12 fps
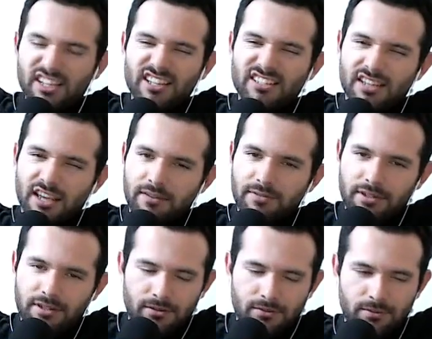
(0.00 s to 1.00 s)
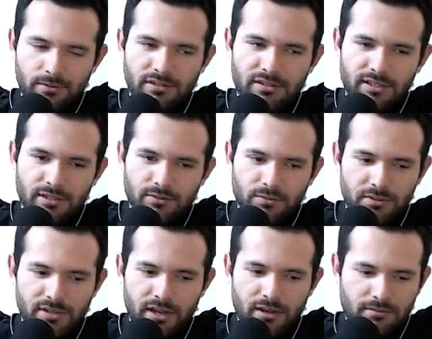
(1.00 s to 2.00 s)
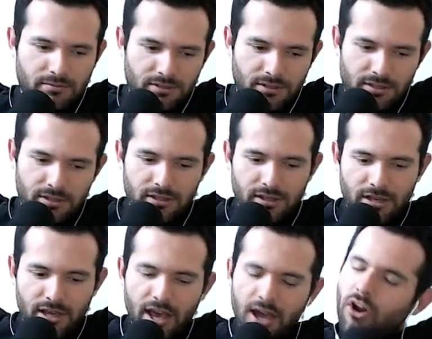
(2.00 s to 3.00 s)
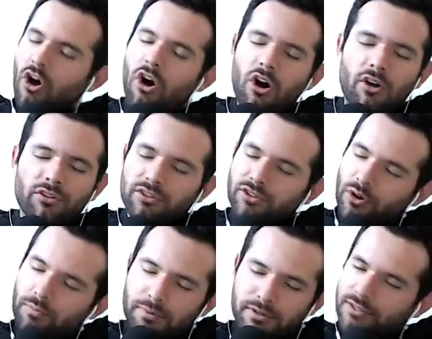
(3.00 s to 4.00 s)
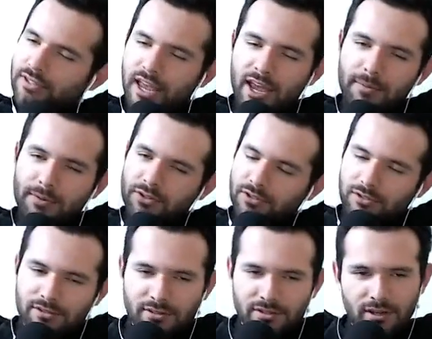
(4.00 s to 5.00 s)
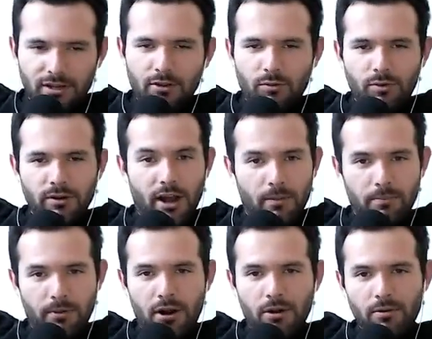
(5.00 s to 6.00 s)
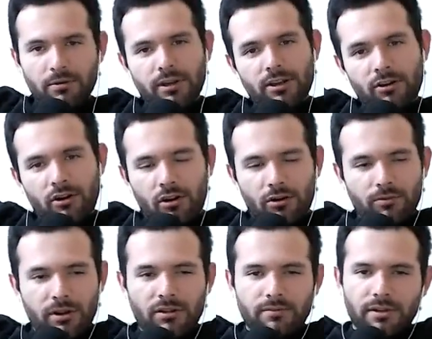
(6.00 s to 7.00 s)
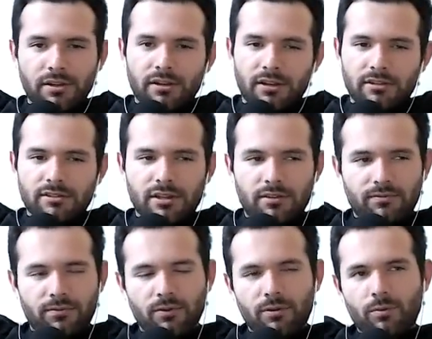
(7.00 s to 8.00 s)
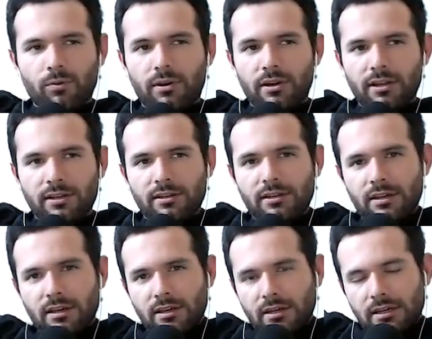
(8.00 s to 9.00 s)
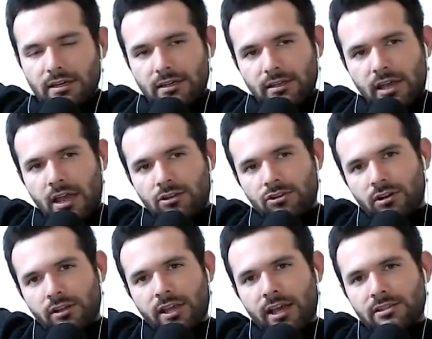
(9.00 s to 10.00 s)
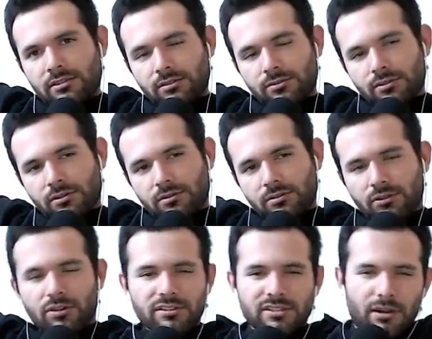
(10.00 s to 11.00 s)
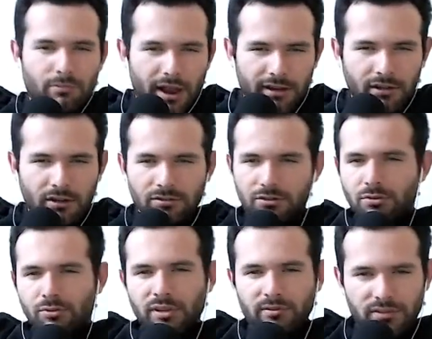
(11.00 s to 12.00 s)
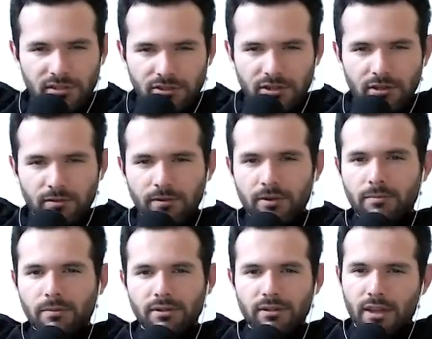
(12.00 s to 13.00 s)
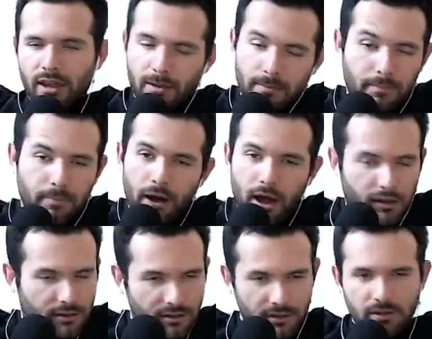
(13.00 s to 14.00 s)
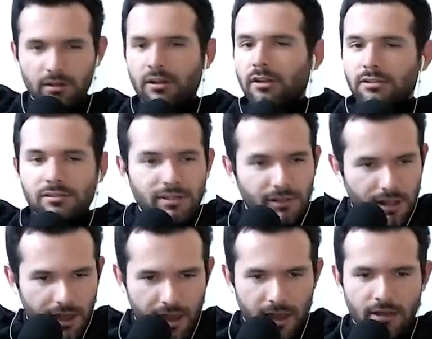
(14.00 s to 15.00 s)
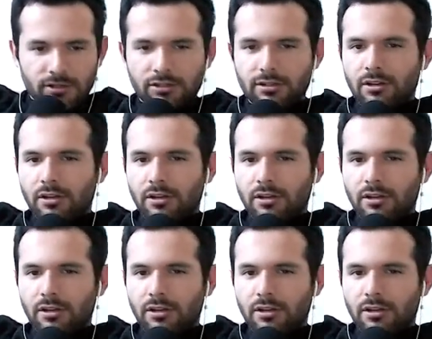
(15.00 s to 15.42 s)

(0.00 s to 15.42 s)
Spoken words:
skate video. One of the sickest ones out. Had all the dopest amateurs who are now pro and are all relevant except for one, Charlie Castelluzzo. You could say Ragdoll too, because I haven't seen shit of him, but damn, Baca, Slash,